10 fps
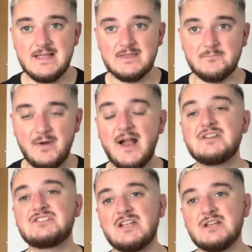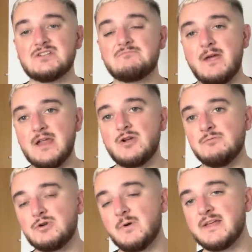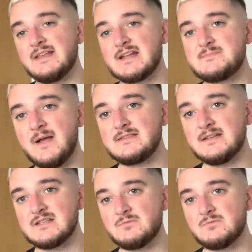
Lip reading: the badge change might come quicker than expected as